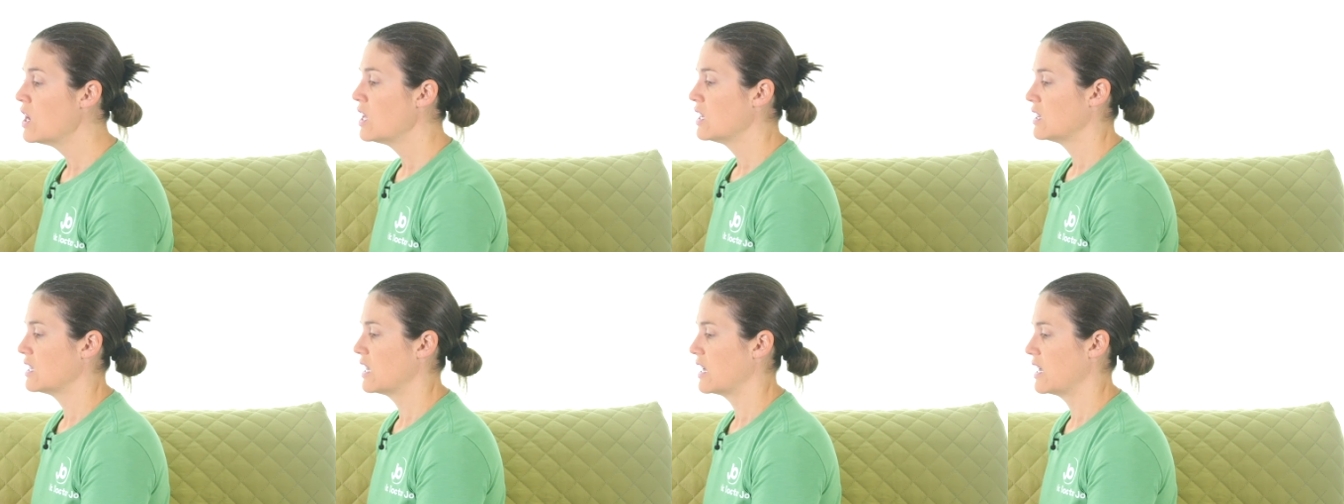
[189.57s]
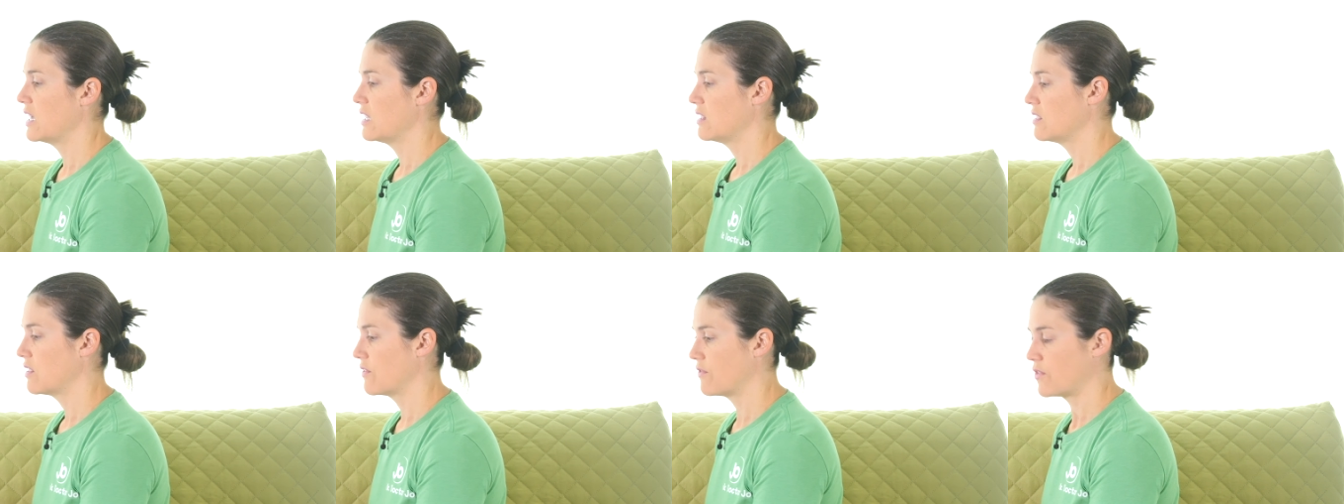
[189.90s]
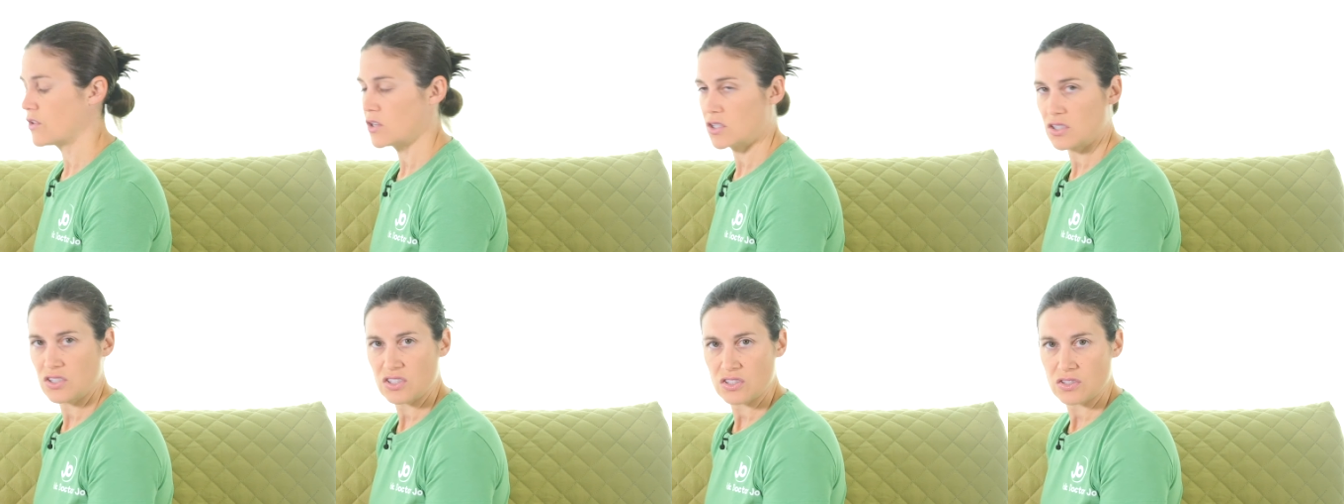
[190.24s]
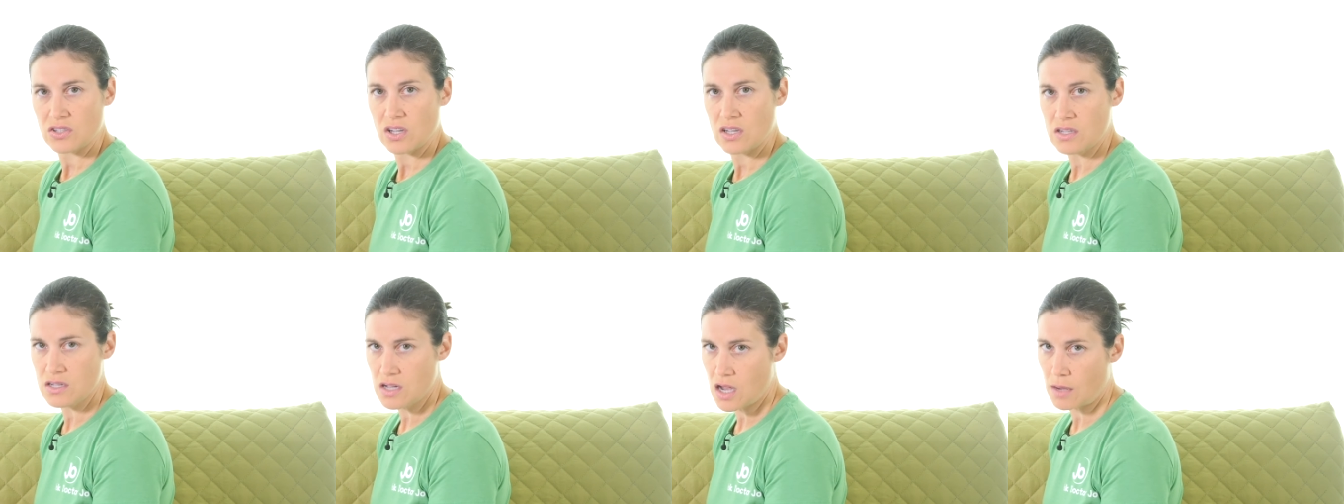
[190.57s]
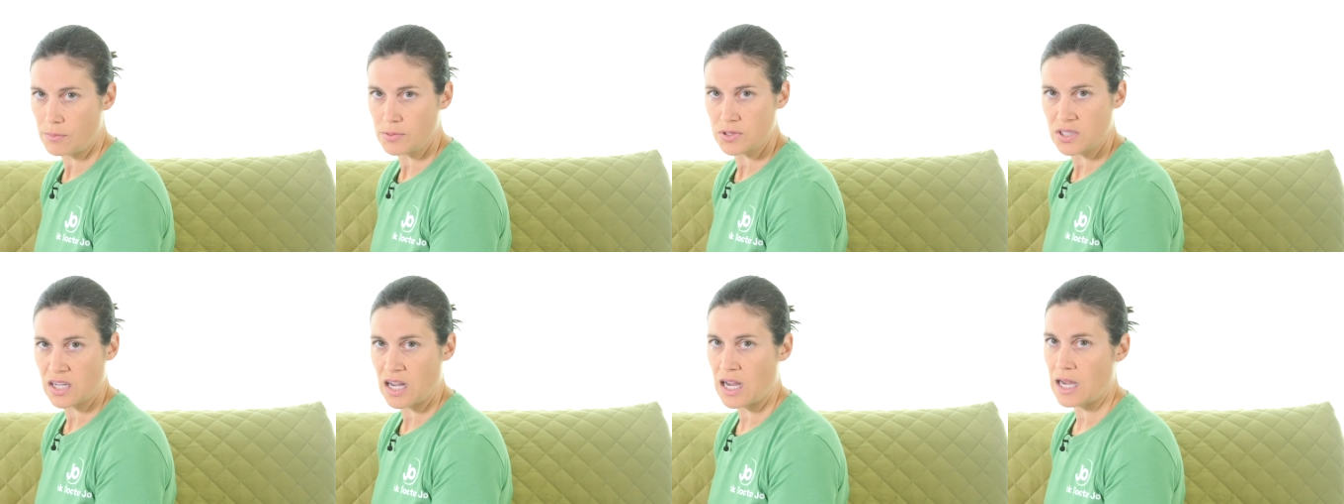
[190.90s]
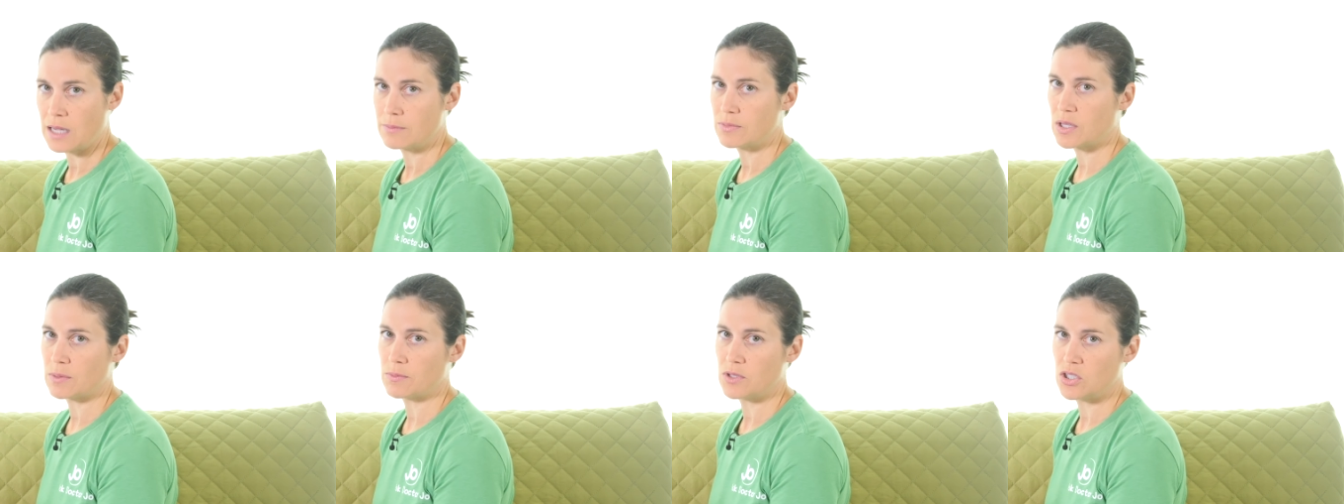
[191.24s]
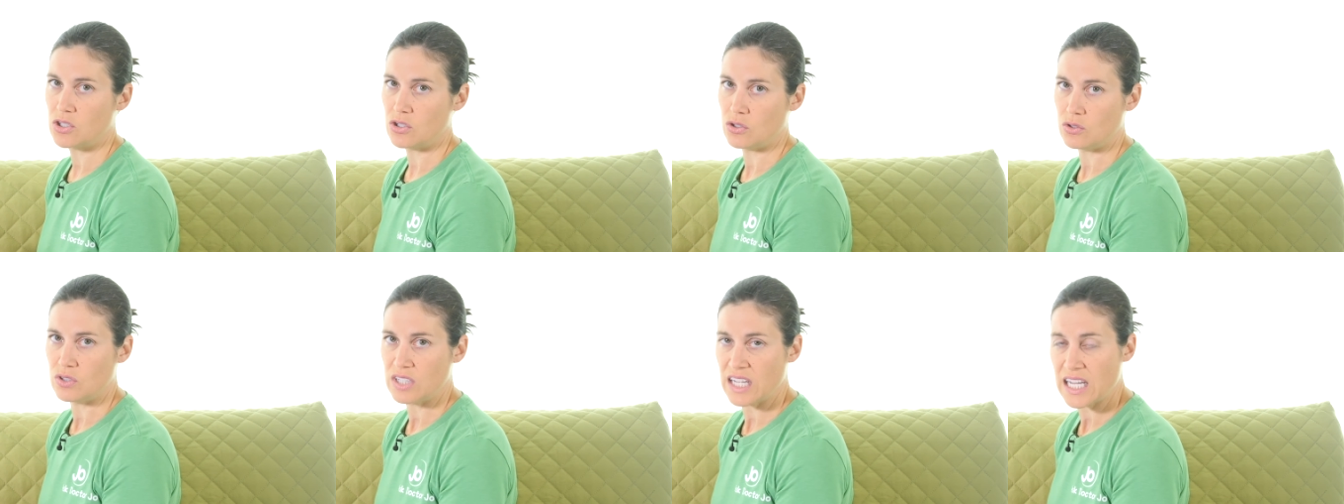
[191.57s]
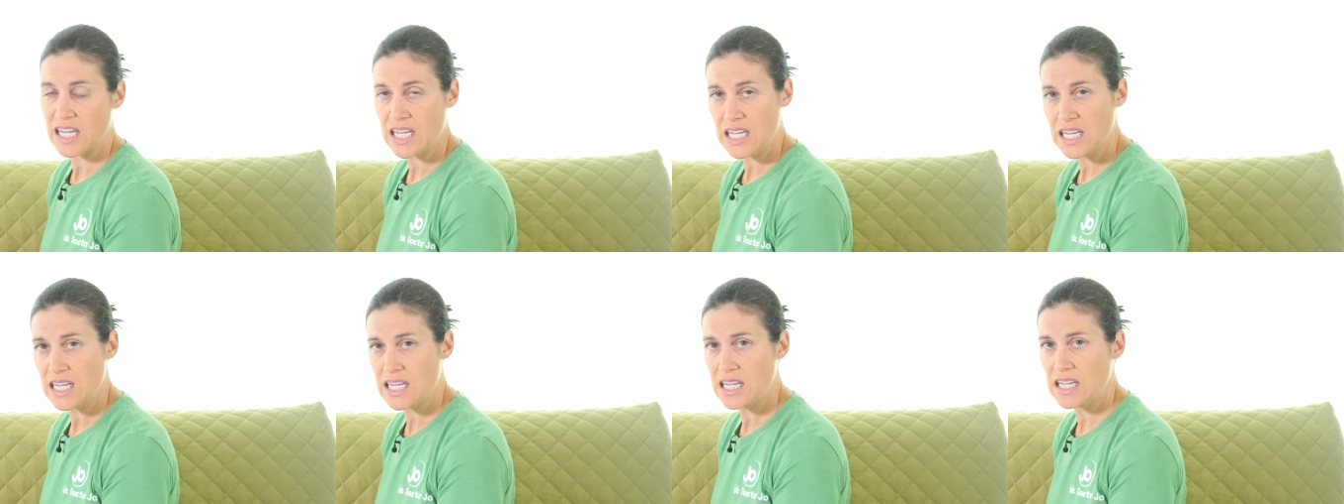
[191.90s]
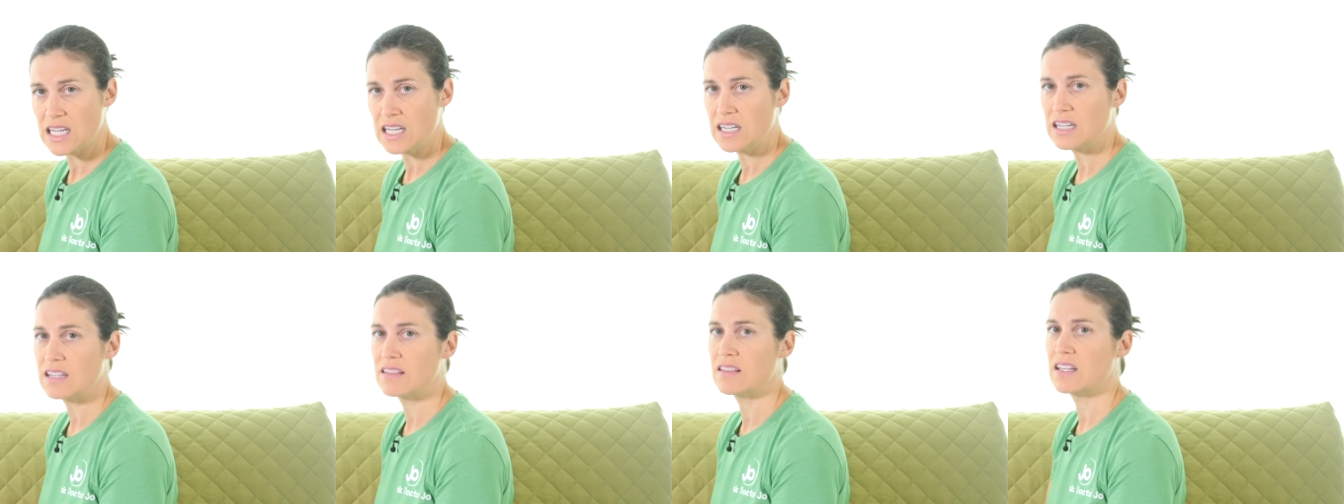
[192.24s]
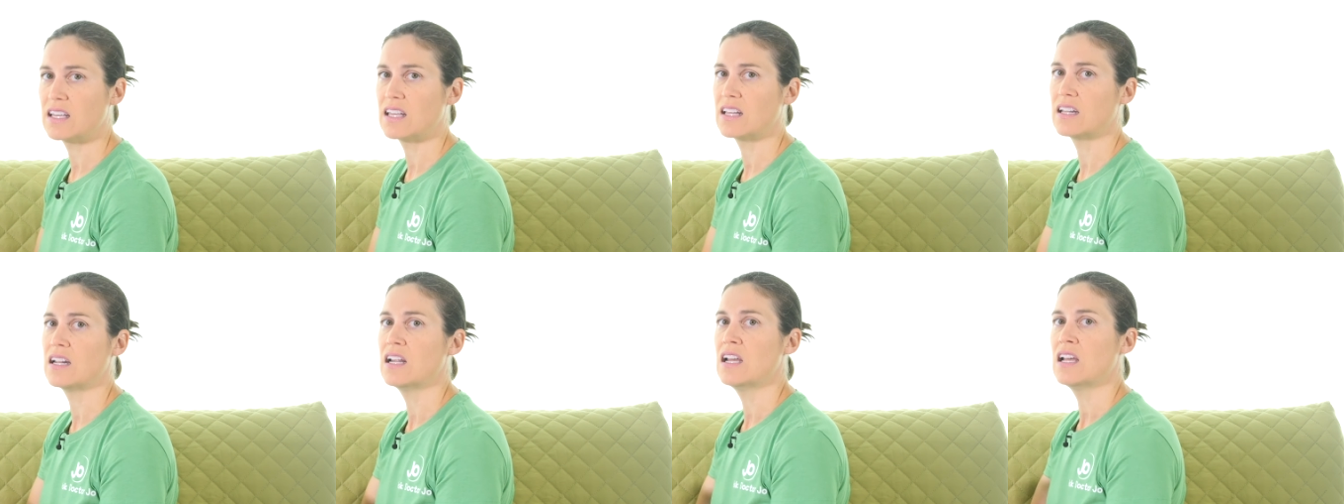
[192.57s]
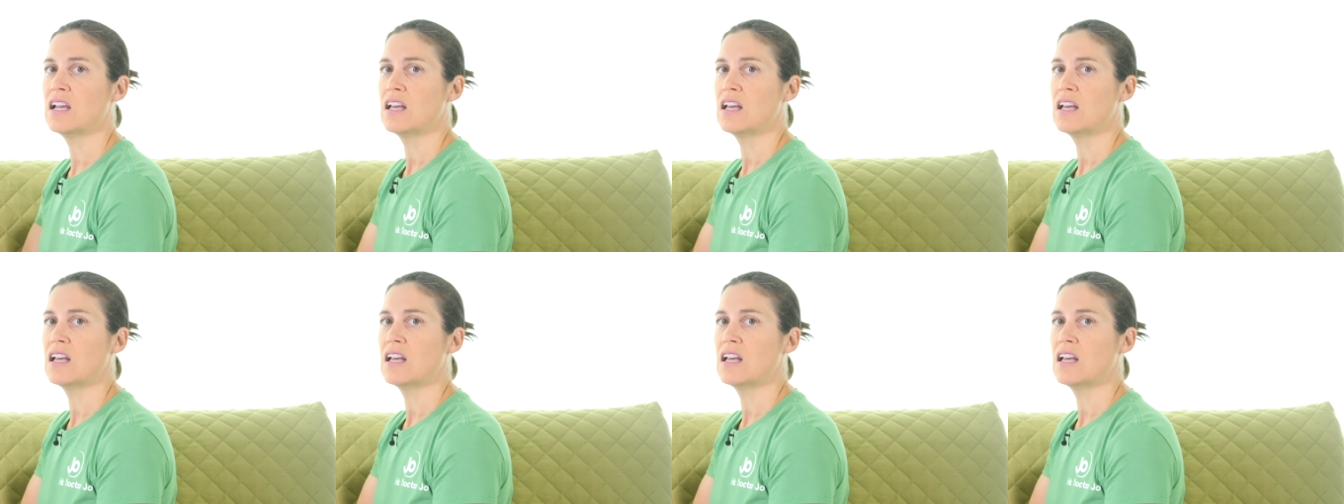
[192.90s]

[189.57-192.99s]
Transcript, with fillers: like the first couple times I'm going to do 10, and then